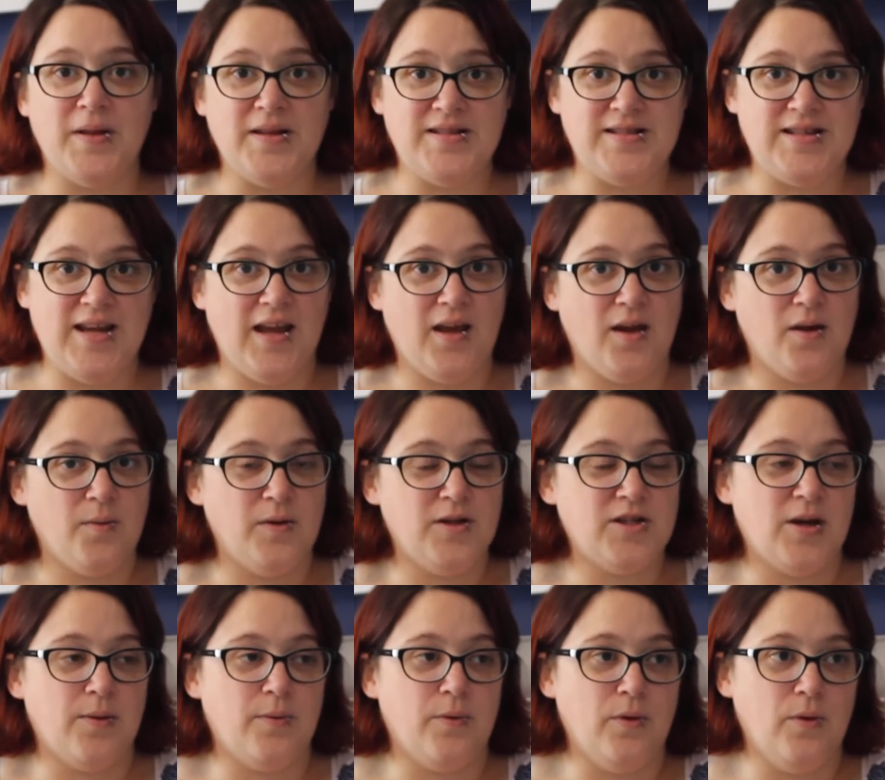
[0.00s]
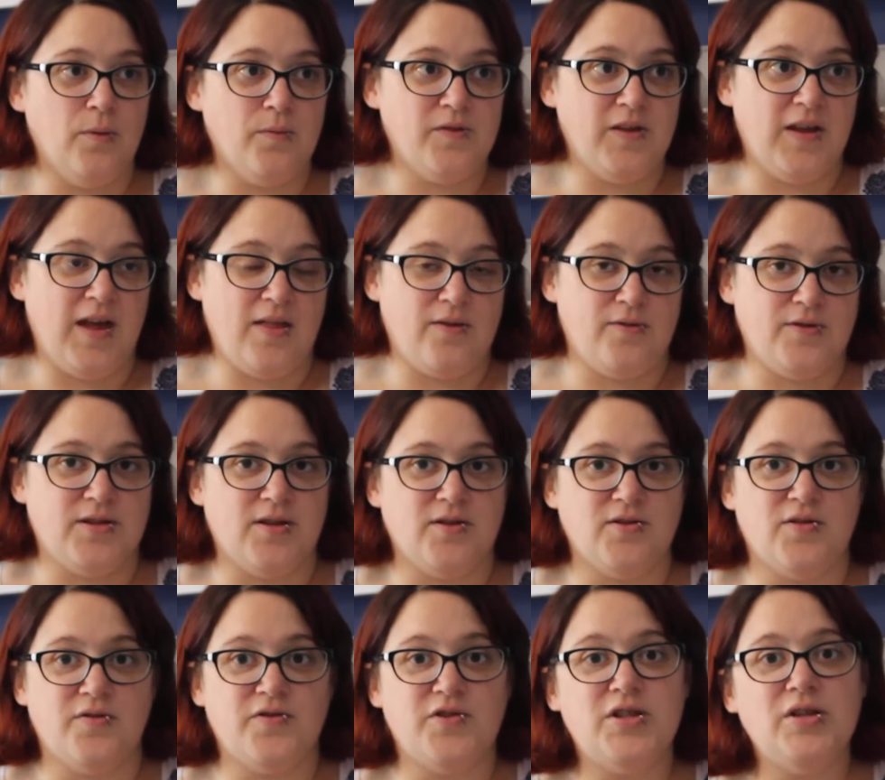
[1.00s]
bloods taken, which I will hopefully get the
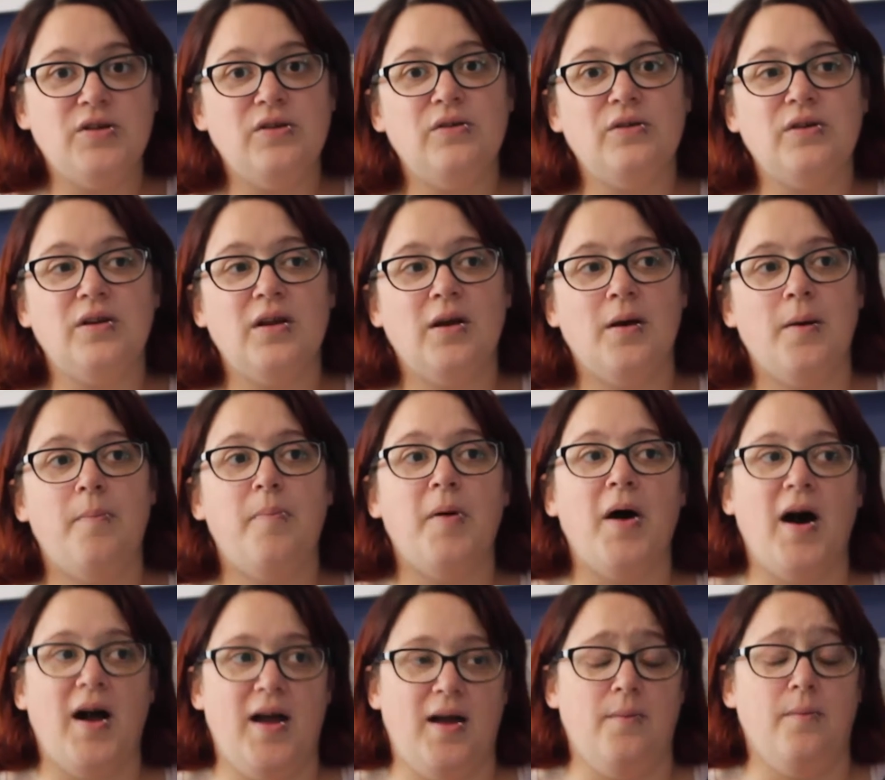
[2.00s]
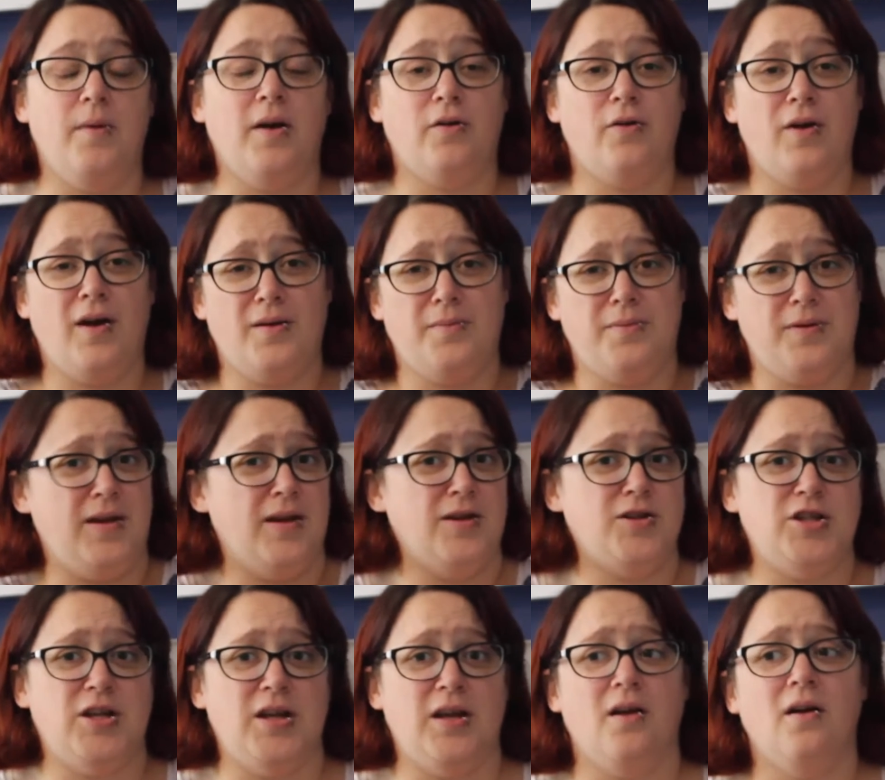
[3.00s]
results of soon, but I am incredibly
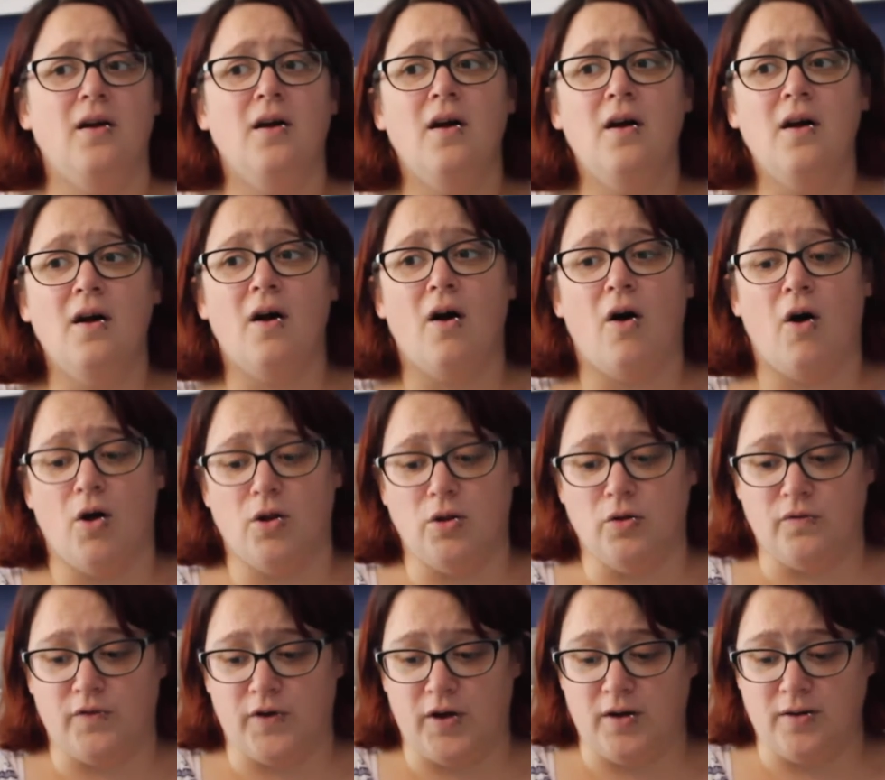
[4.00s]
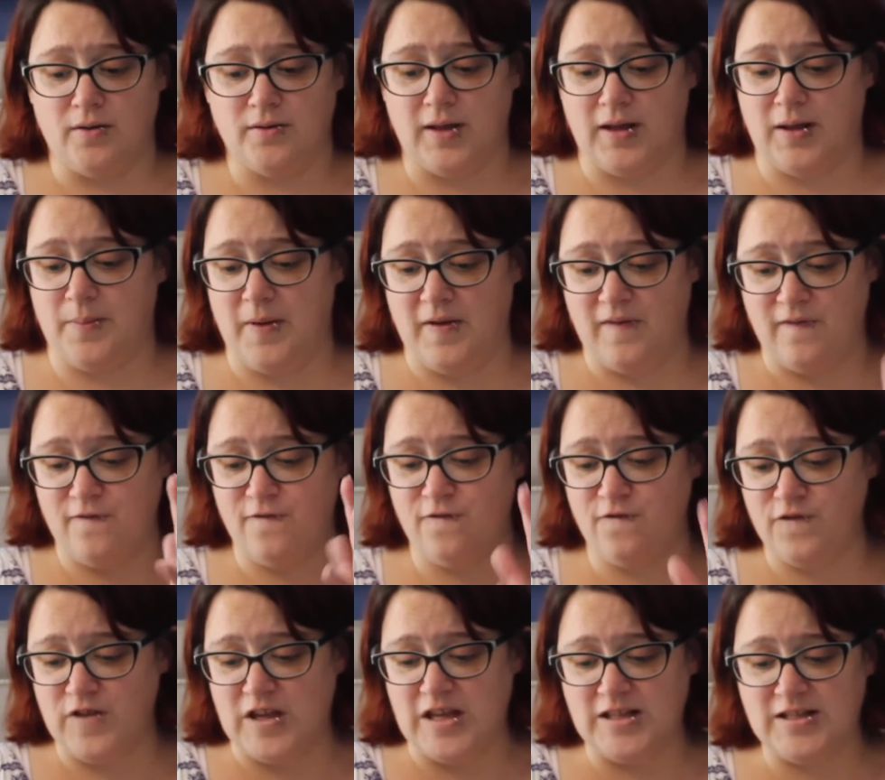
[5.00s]
itchy all over, like my
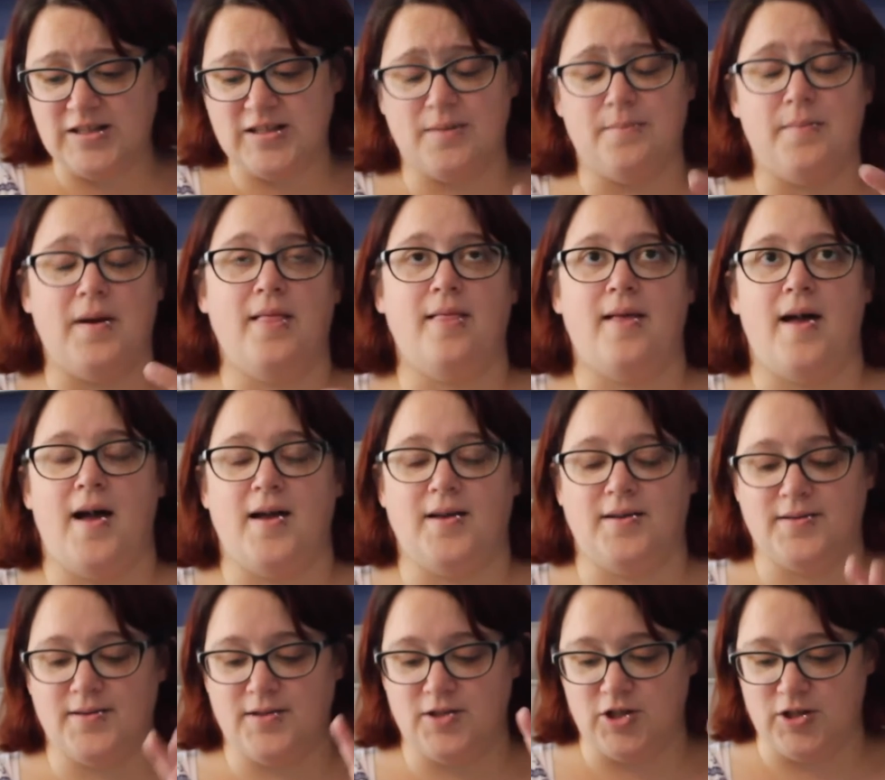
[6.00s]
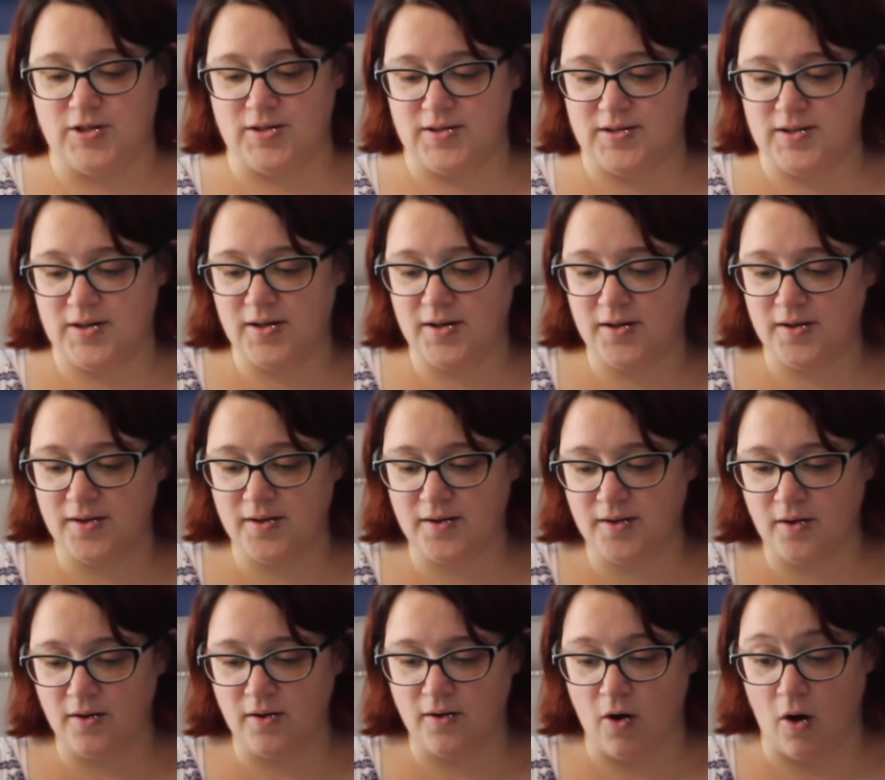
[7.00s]
feet and my legs. It's just
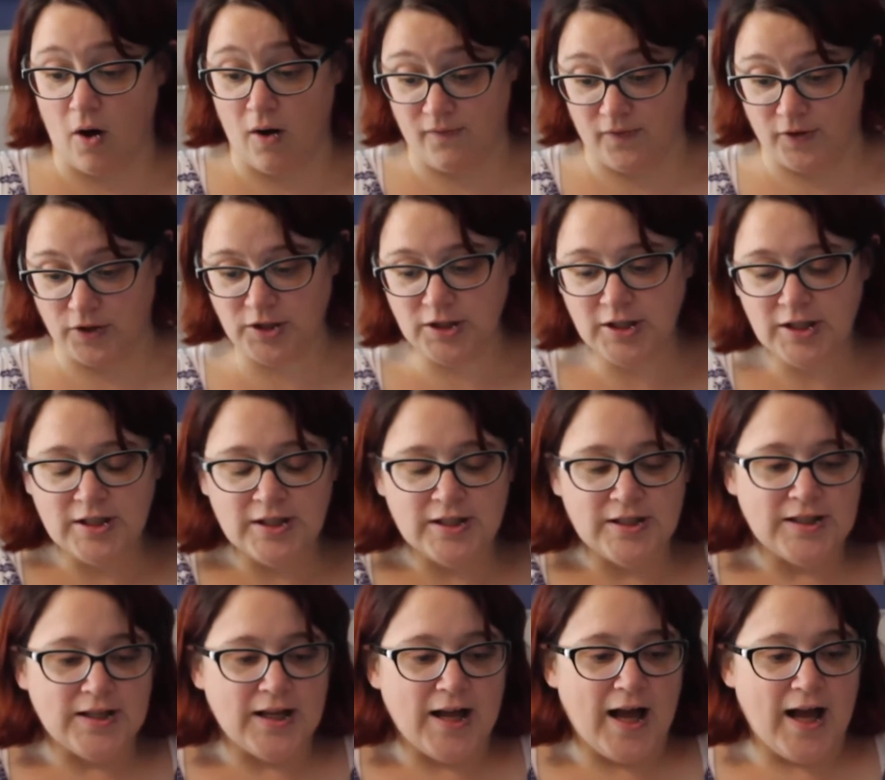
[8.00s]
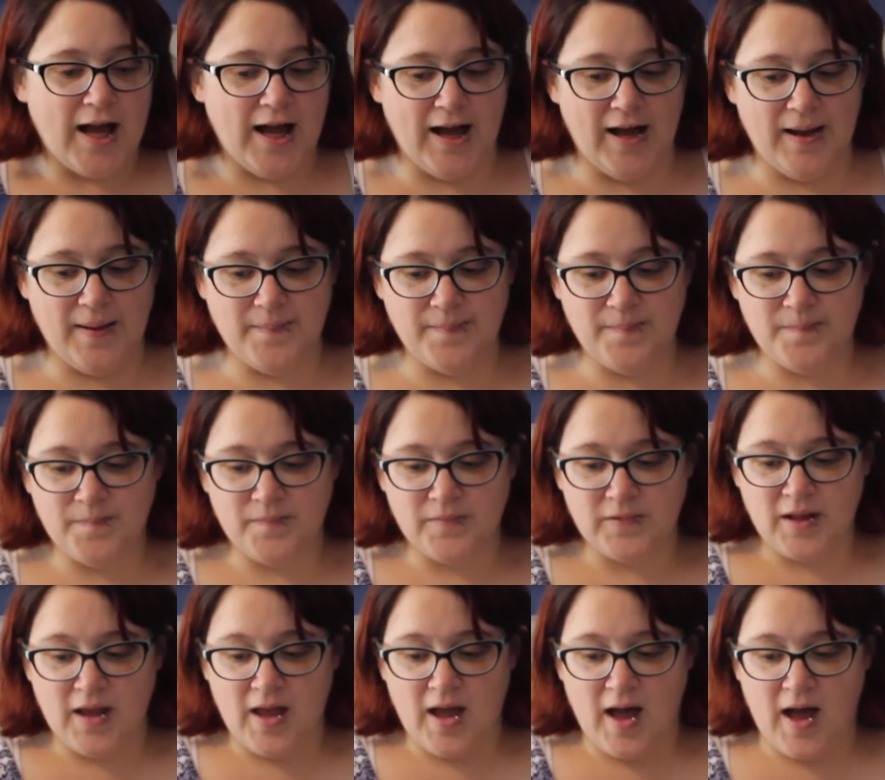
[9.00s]
awful. I
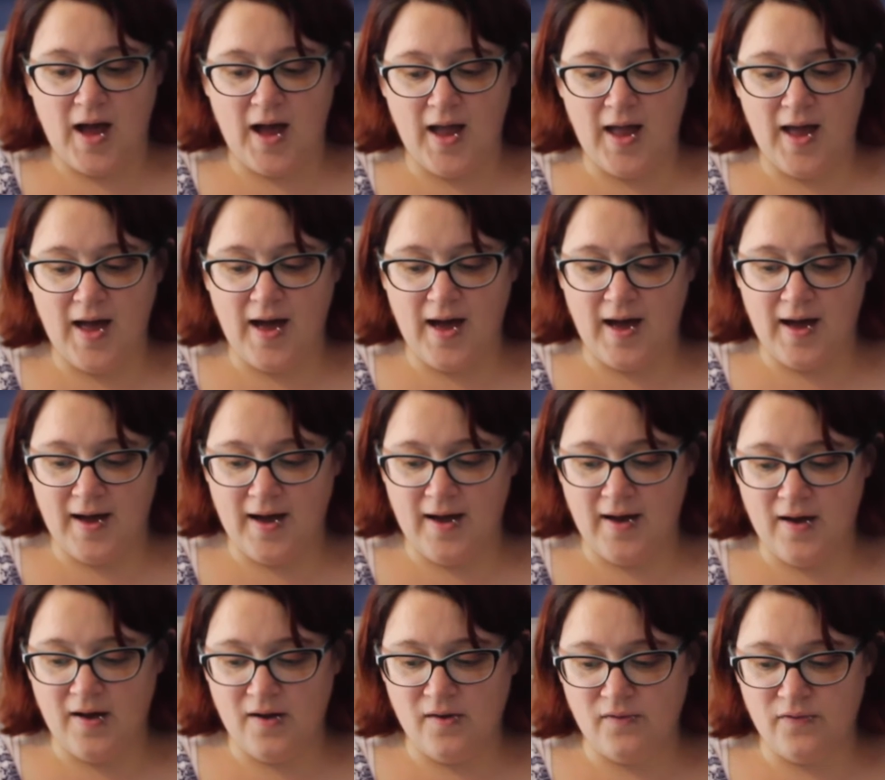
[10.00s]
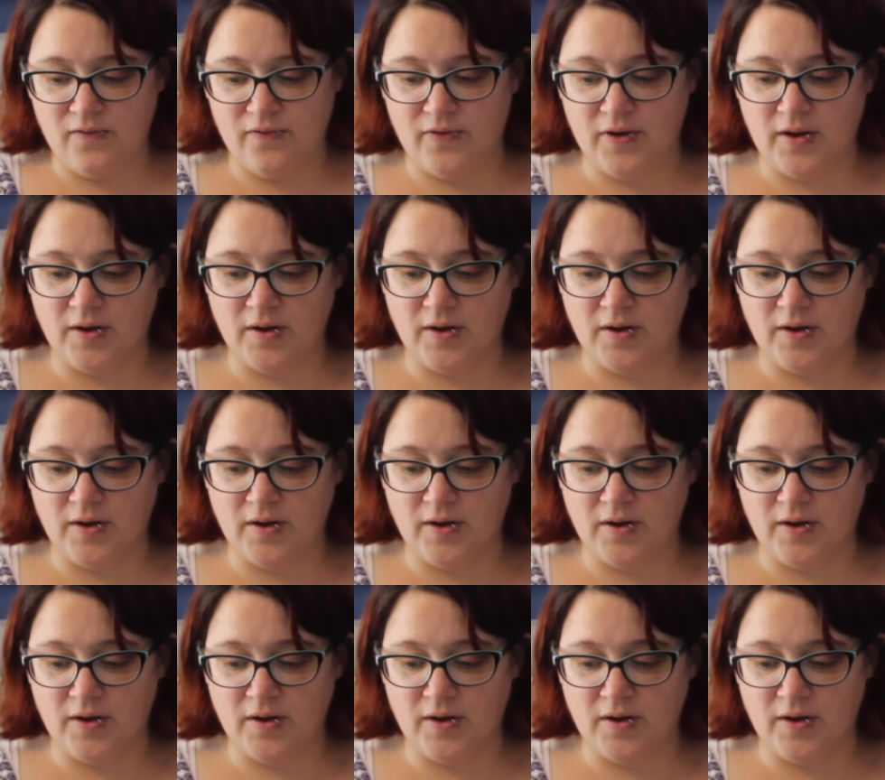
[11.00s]
have